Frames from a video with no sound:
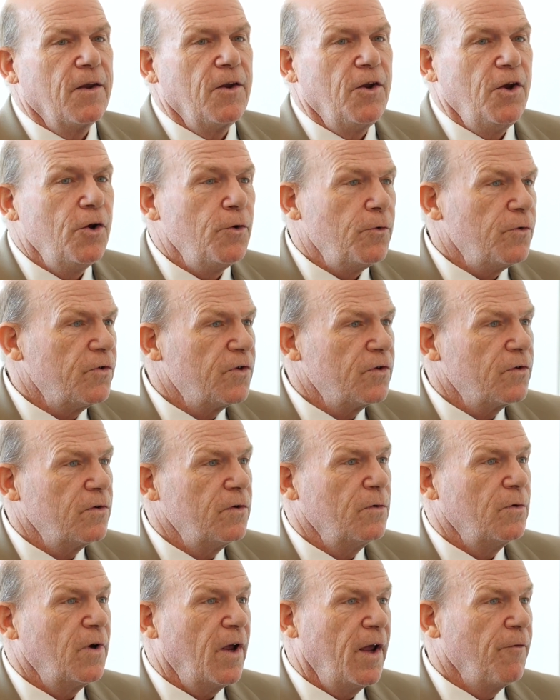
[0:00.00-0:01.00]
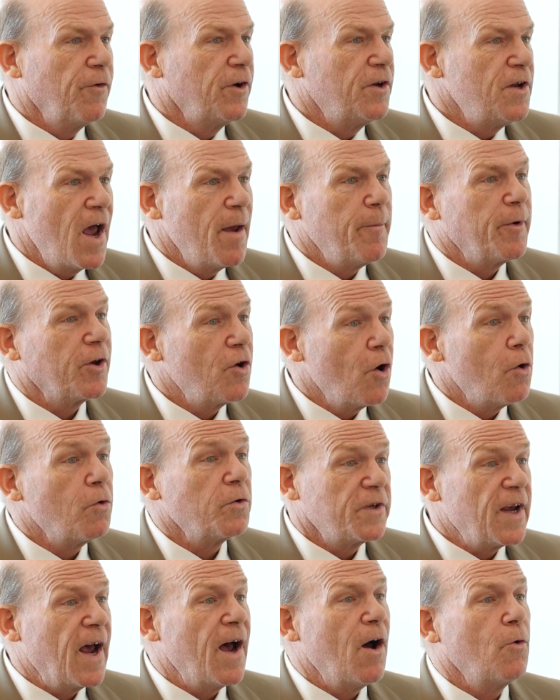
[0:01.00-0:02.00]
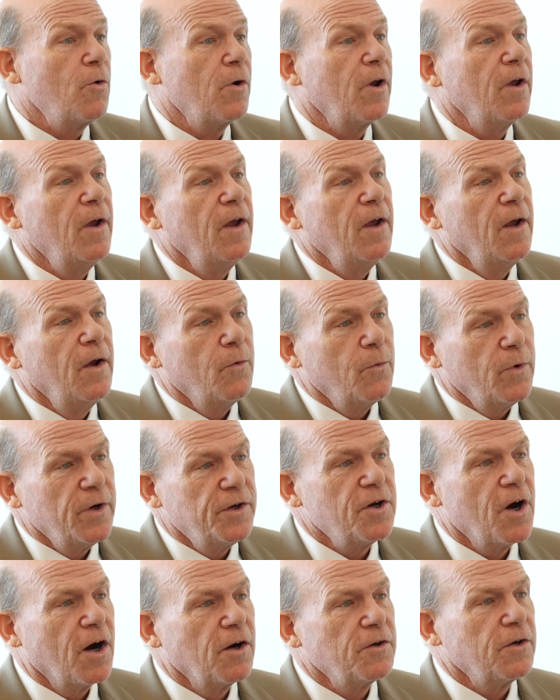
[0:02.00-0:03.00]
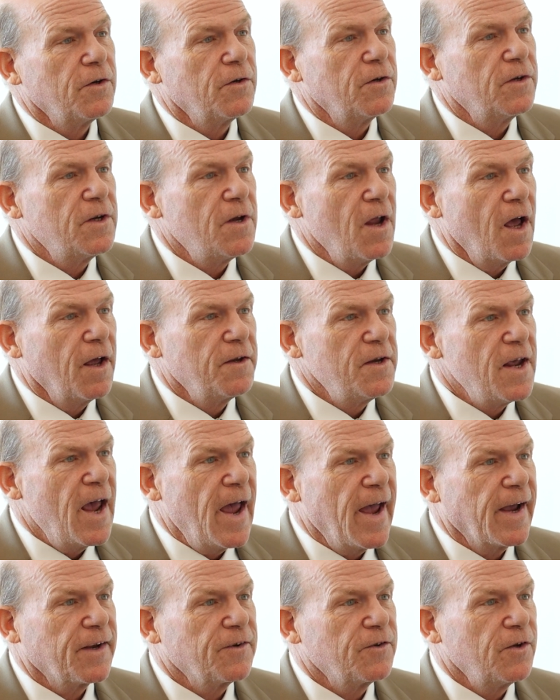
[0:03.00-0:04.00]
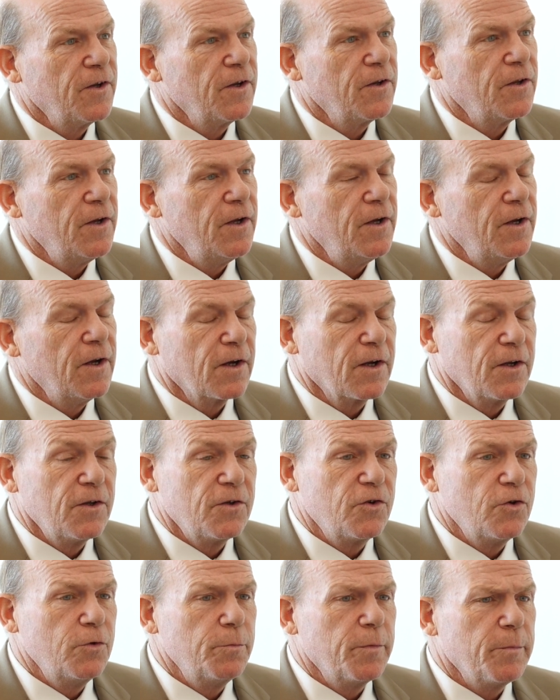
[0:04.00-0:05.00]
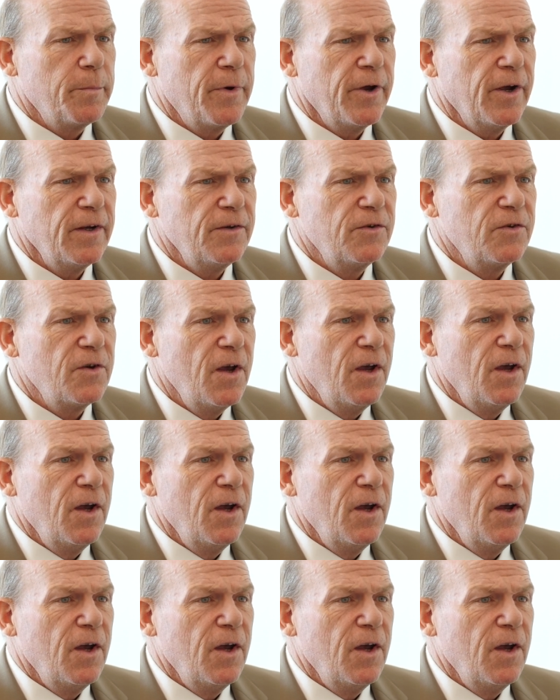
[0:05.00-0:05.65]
use. Every time it goes out, we charge a tax that the consumer pays.